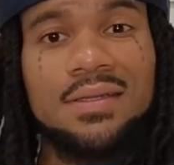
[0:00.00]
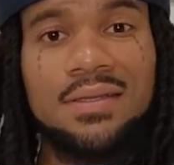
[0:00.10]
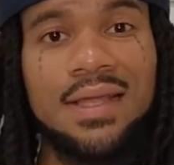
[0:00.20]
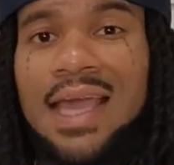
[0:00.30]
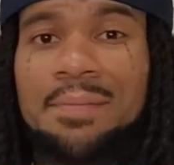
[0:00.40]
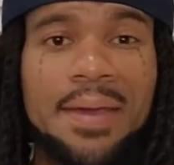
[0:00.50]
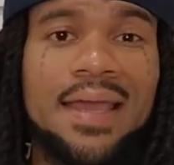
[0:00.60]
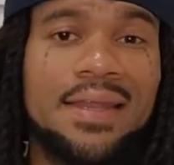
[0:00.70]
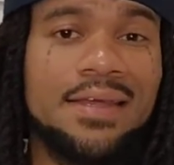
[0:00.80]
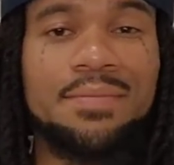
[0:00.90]
they ain't
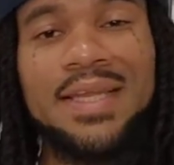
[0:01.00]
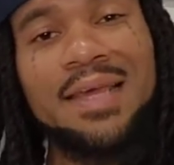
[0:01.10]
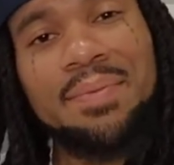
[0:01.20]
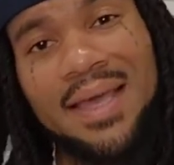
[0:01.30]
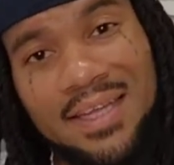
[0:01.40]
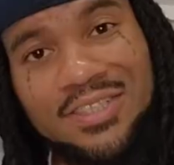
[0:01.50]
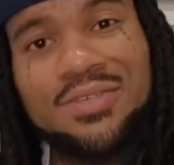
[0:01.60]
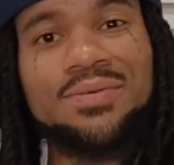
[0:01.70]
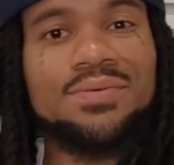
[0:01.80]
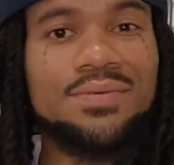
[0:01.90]
paid them, but they paid
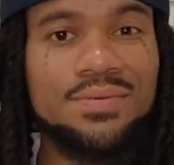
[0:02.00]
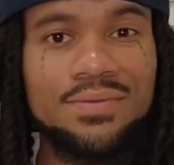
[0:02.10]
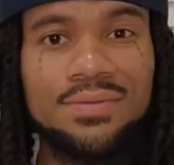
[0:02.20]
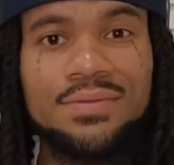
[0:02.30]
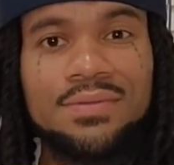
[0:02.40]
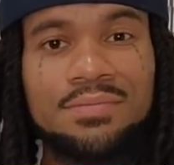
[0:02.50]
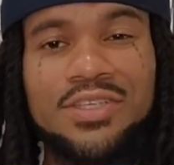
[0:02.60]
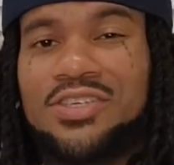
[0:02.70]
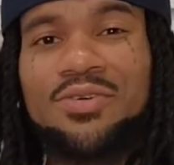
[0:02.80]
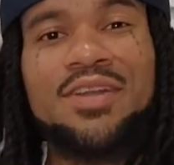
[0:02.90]
you.
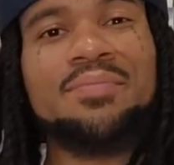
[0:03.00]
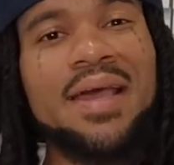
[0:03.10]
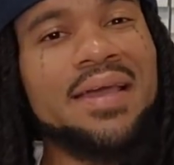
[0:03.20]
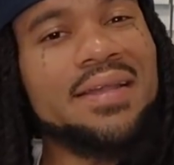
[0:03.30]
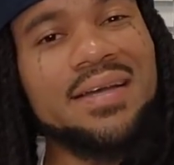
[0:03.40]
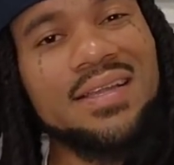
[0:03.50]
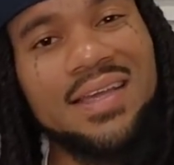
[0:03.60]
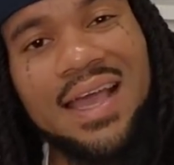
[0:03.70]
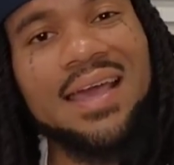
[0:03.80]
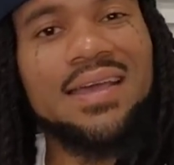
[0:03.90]
But you only made a hundred
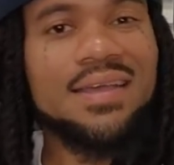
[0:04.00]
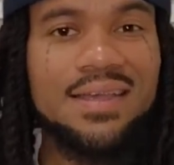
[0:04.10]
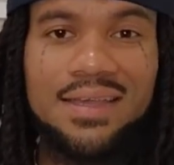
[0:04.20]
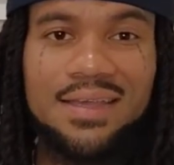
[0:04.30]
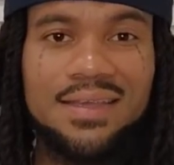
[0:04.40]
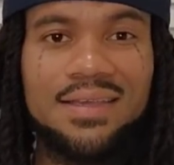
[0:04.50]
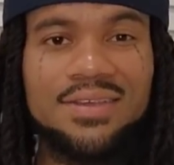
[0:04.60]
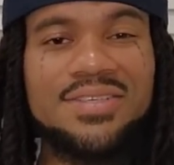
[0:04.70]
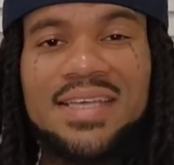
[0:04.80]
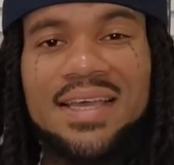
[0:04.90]
K.
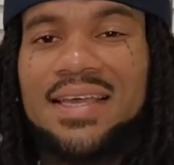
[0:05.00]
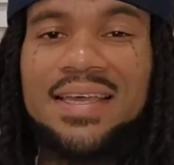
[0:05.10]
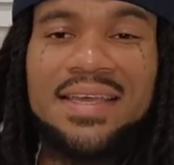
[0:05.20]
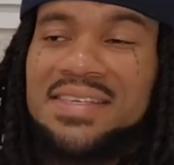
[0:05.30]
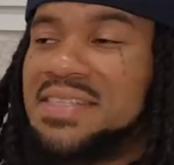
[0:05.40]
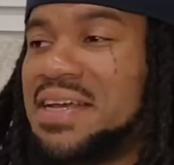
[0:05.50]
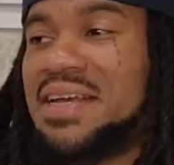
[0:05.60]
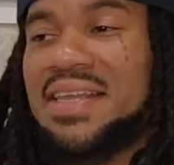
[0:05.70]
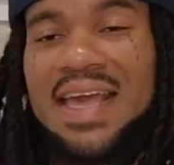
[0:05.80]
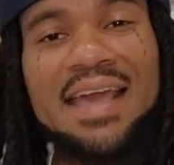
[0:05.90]
You said, it's the
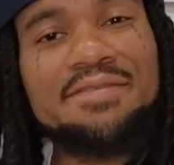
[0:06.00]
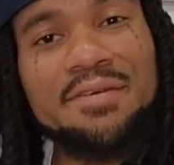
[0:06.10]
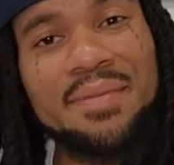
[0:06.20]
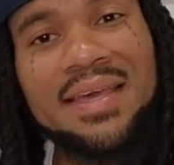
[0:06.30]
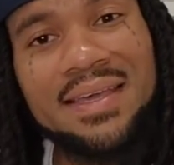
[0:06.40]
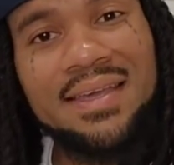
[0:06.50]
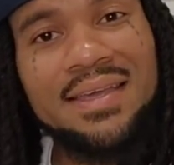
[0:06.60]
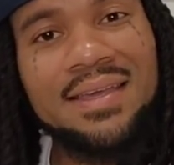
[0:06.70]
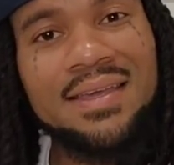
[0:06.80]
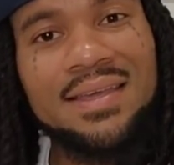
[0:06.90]
hundred K for me.
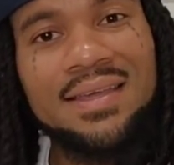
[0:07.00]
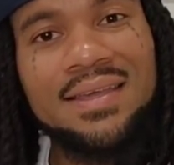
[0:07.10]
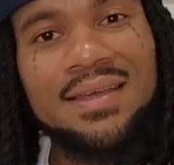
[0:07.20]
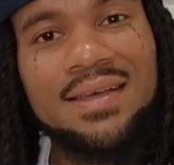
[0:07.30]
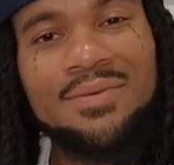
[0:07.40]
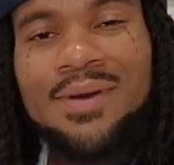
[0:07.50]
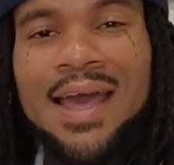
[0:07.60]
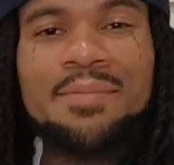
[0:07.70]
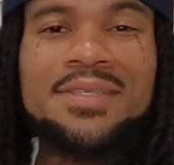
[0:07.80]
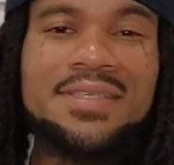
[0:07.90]
What
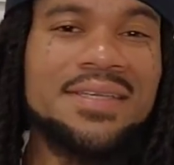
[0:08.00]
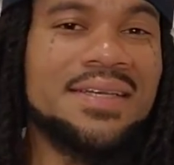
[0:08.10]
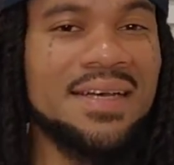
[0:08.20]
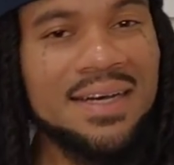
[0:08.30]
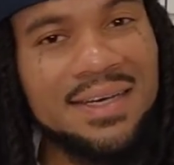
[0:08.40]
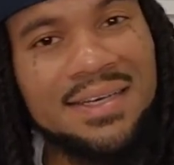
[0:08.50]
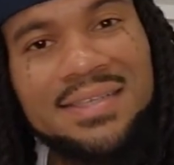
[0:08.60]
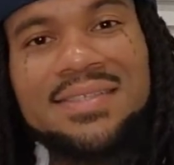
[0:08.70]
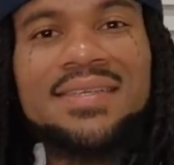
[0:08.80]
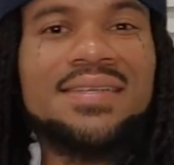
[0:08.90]
happened to the
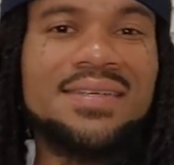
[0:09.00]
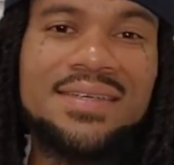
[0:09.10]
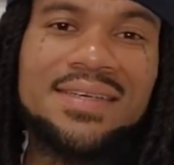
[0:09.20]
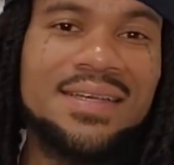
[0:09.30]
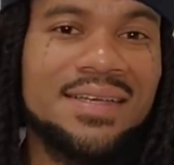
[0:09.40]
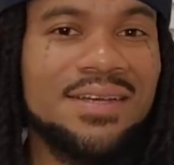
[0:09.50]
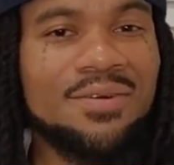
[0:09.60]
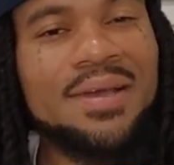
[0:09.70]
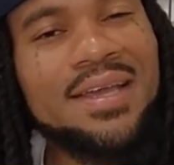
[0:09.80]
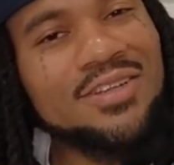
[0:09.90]
guns and the
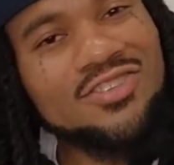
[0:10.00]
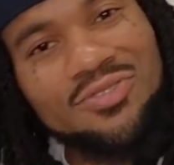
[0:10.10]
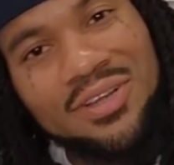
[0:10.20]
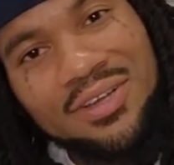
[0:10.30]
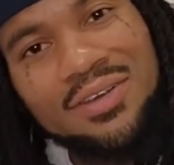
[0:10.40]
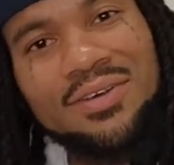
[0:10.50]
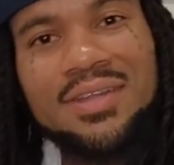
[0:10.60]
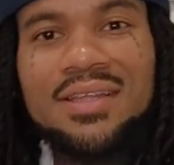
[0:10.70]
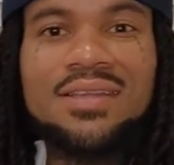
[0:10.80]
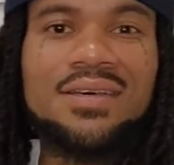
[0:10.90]
Queen of Drill
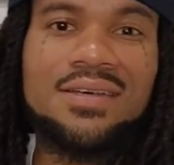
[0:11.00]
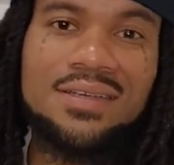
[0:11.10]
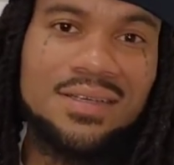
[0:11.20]
and the